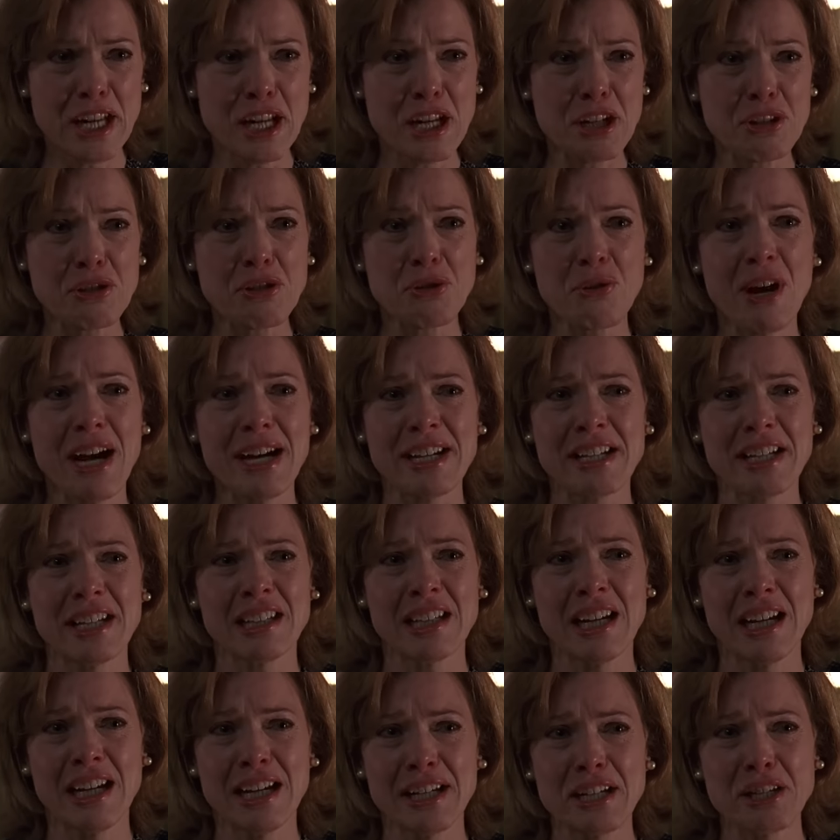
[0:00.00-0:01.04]
He tried to
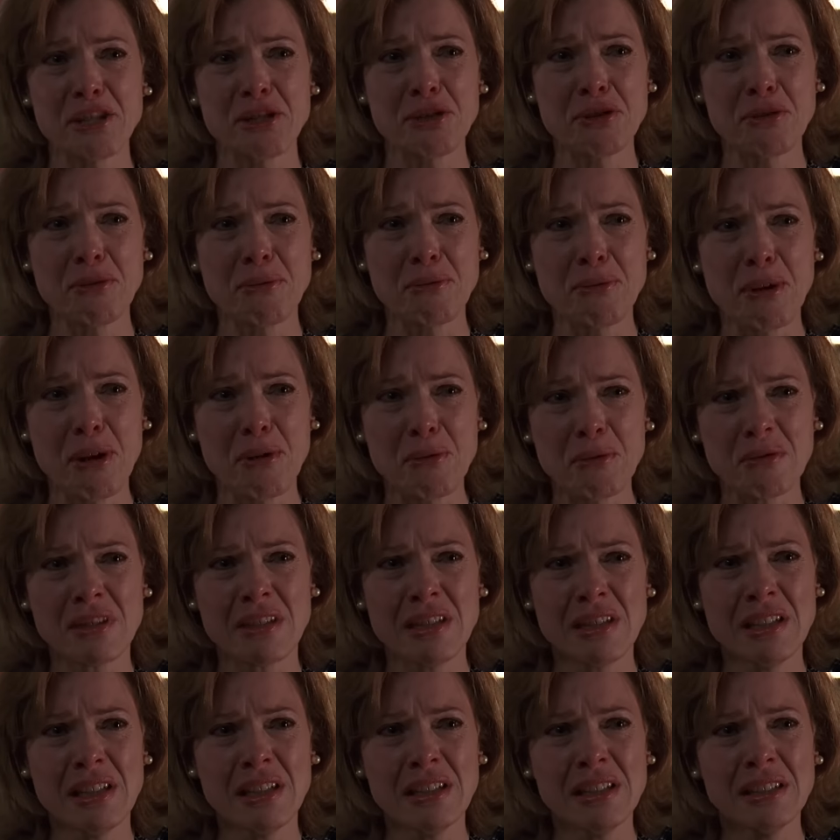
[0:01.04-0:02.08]
cut his
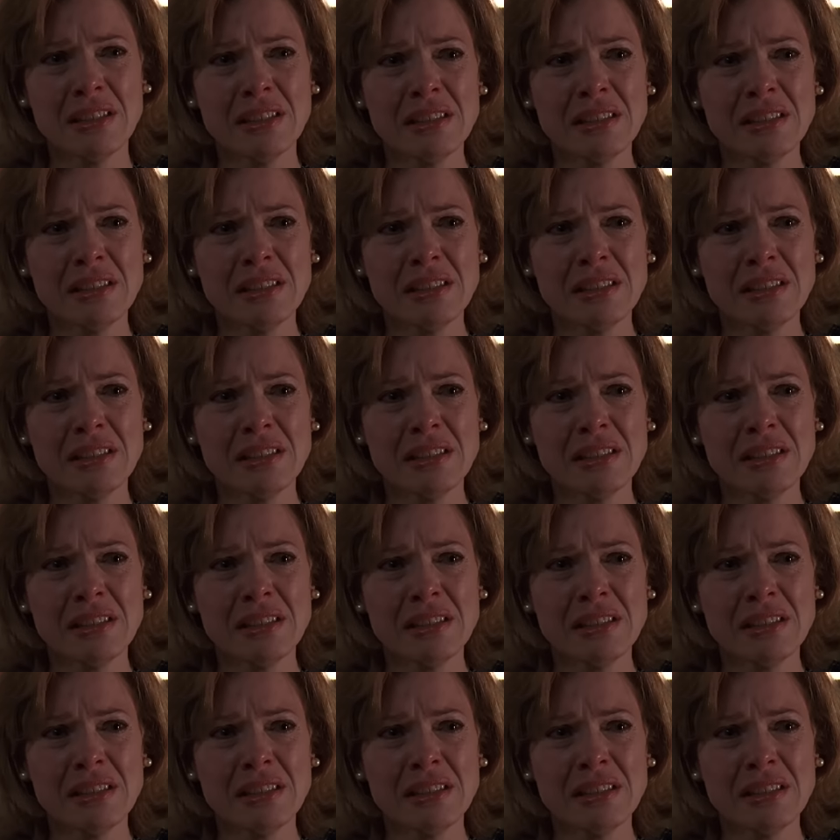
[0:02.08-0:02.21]
throat.